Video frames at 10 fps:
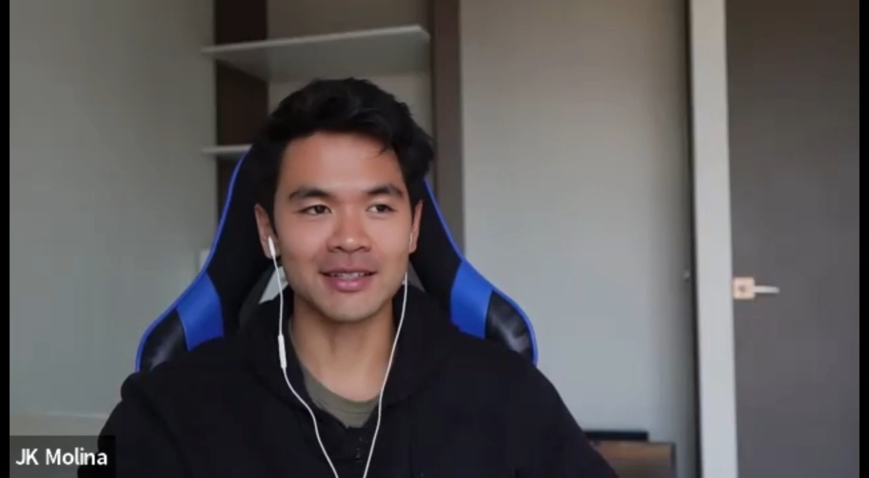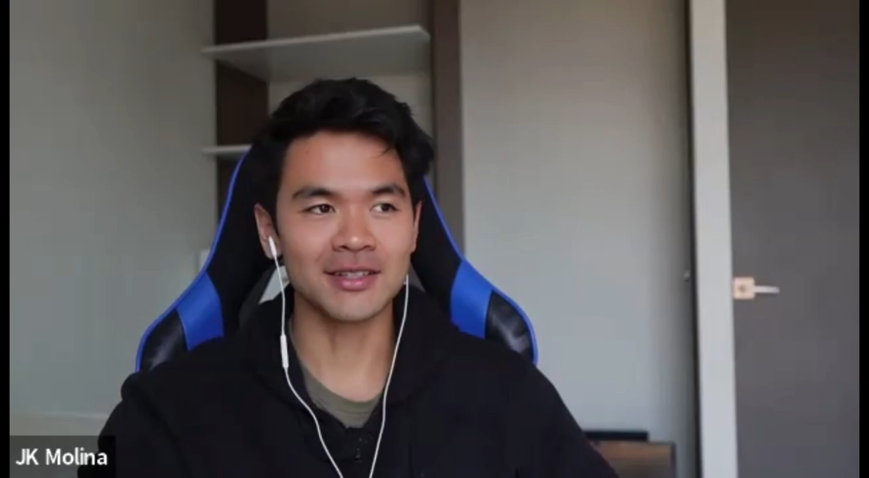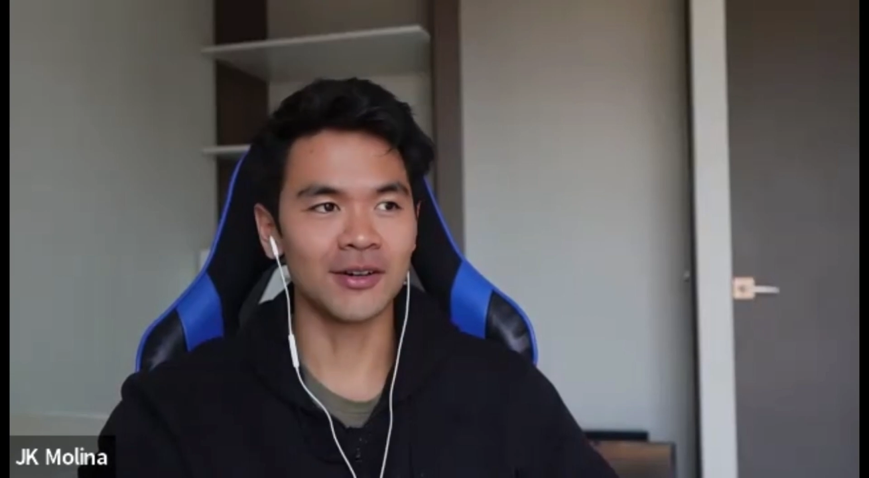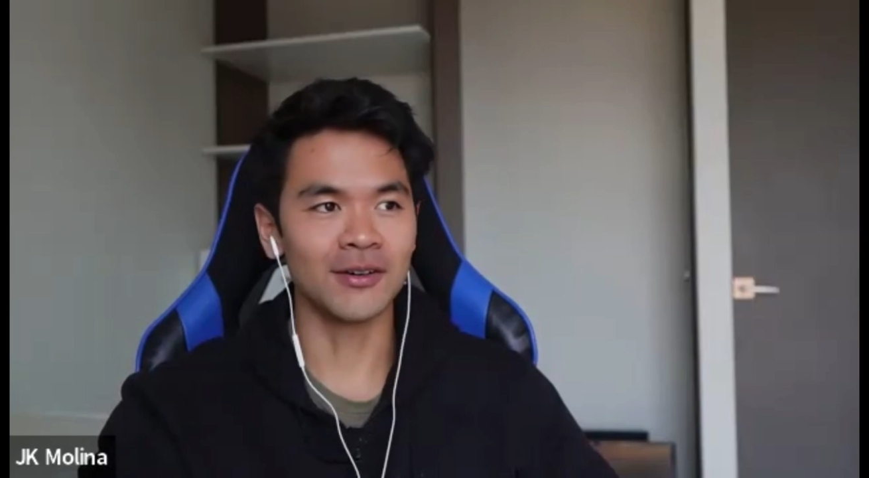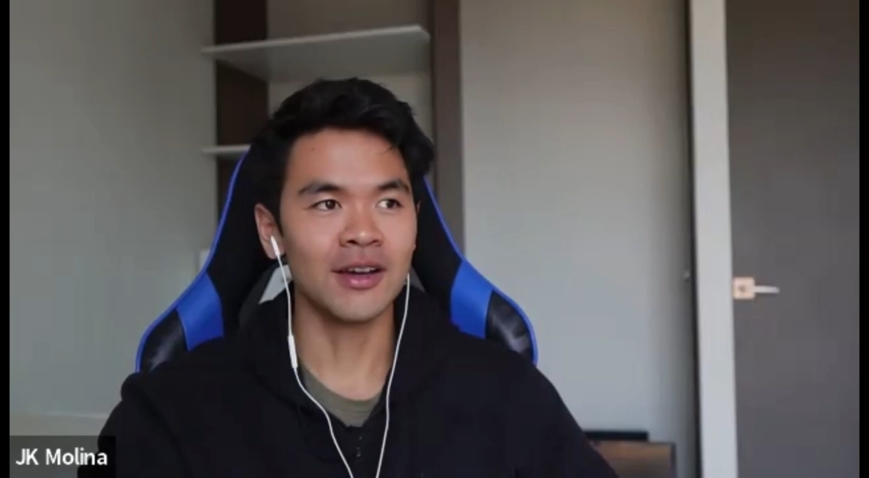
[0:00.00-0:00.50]

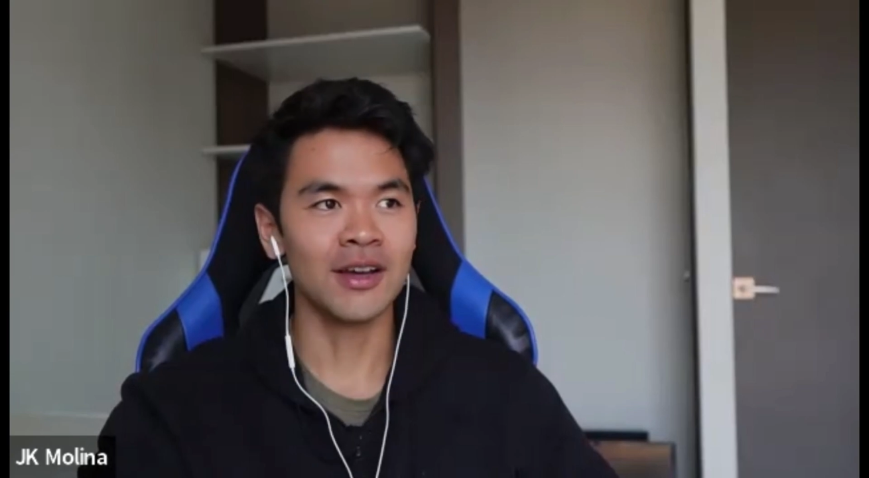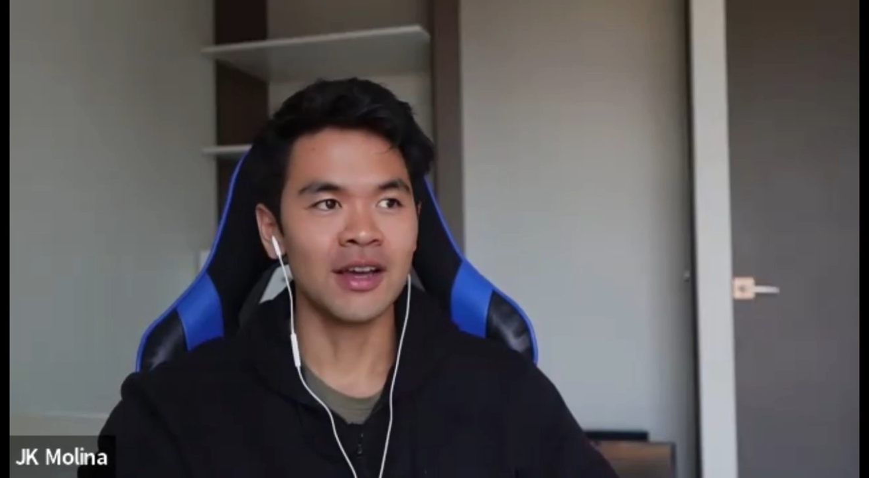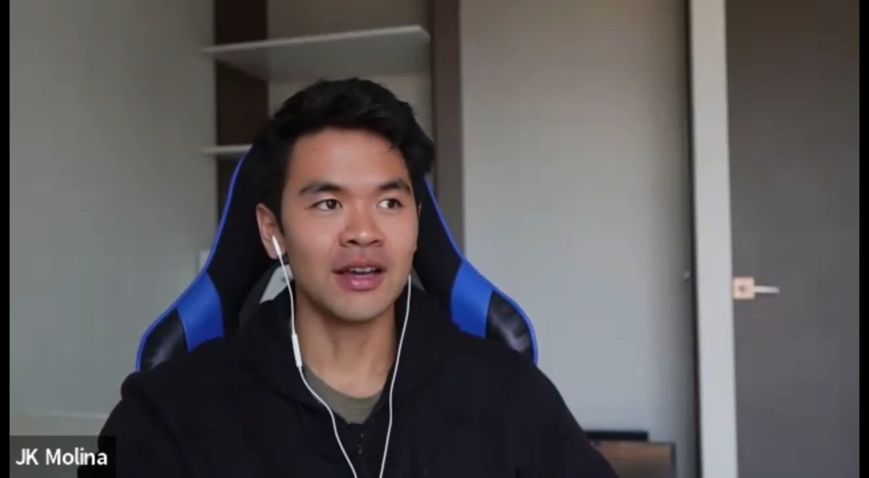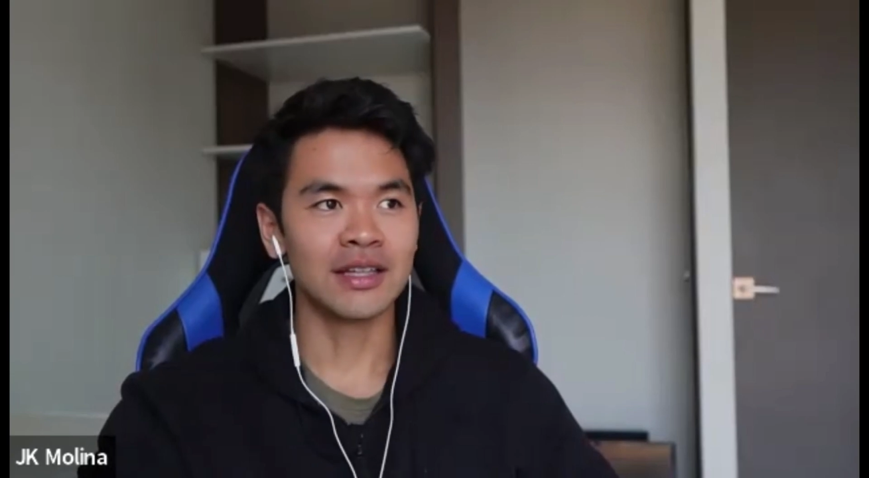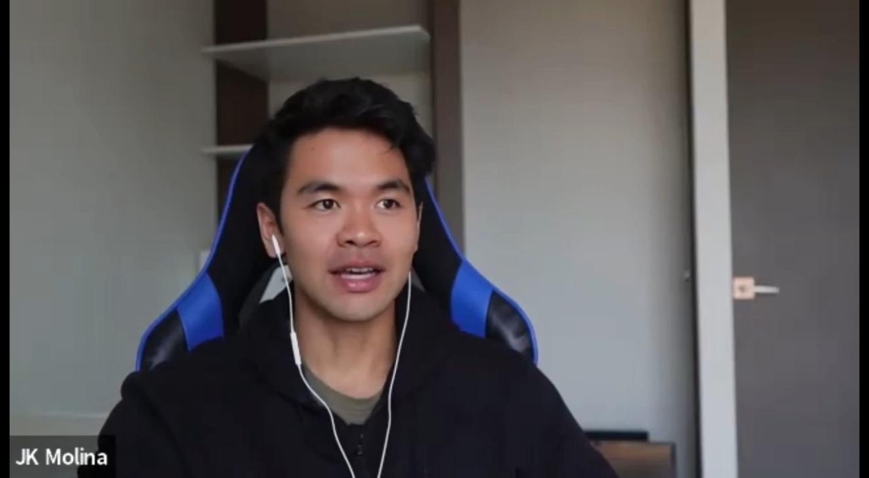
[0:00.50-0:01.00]
So
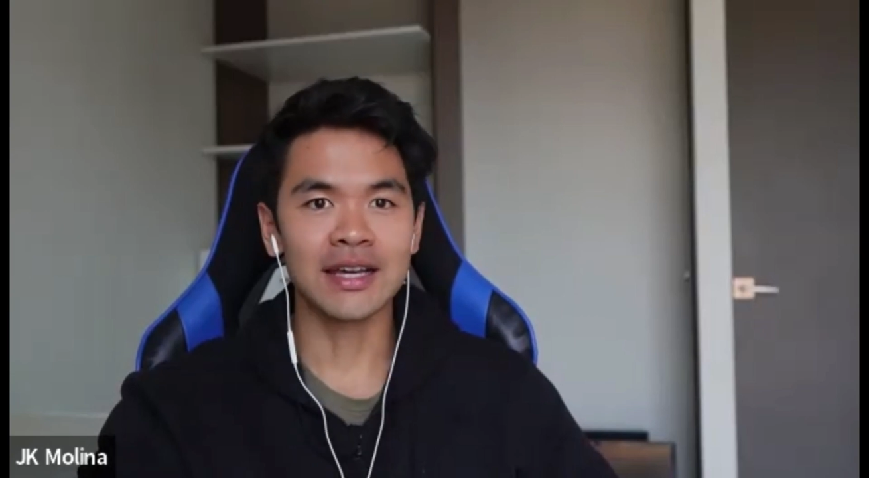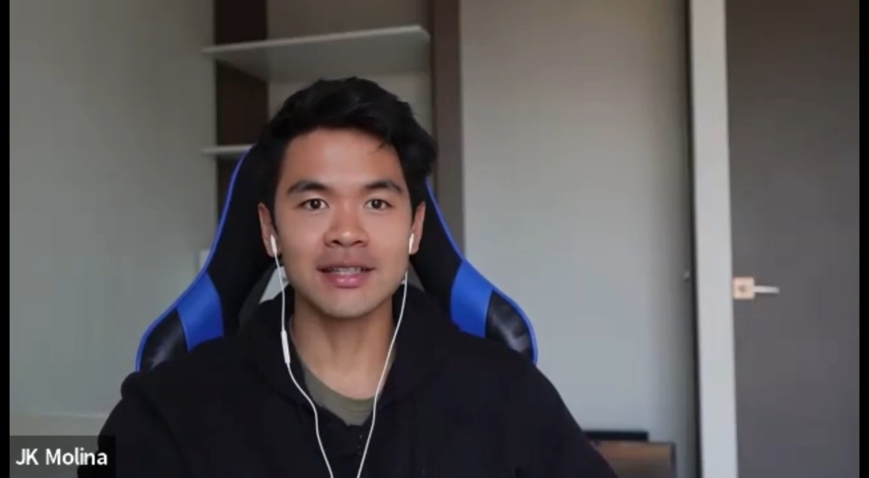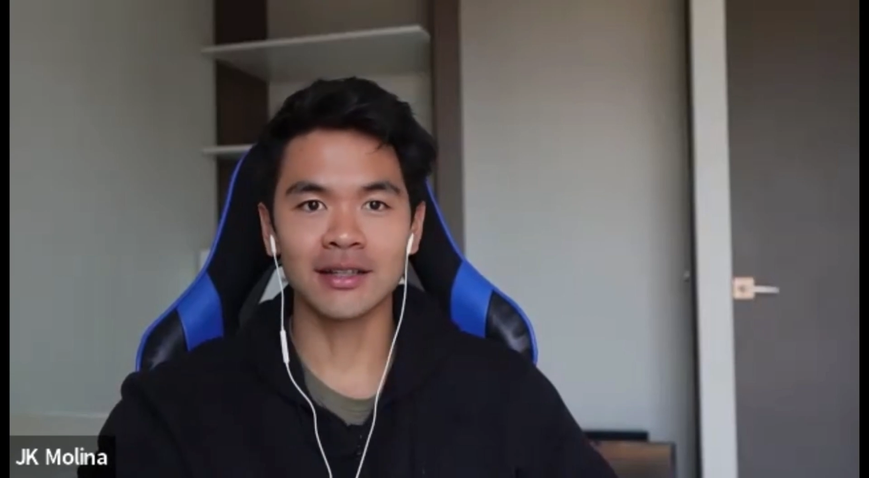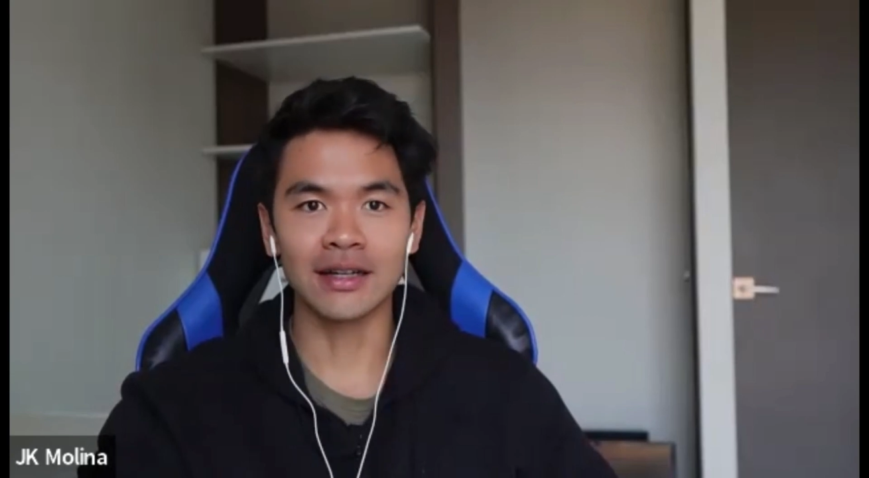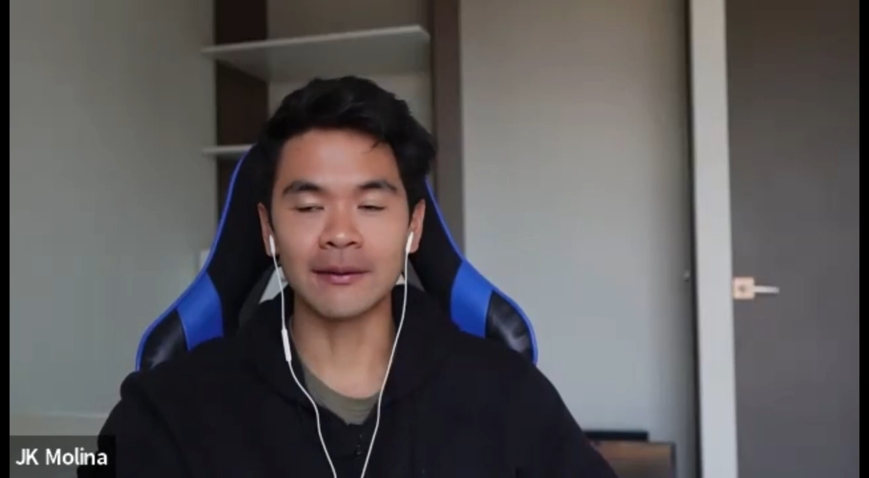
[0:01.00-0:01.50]
the case
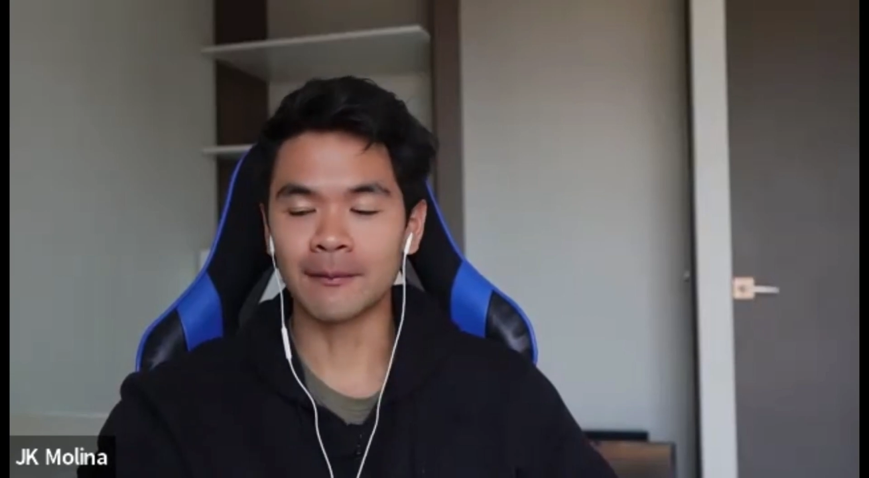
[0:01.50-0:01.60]
study,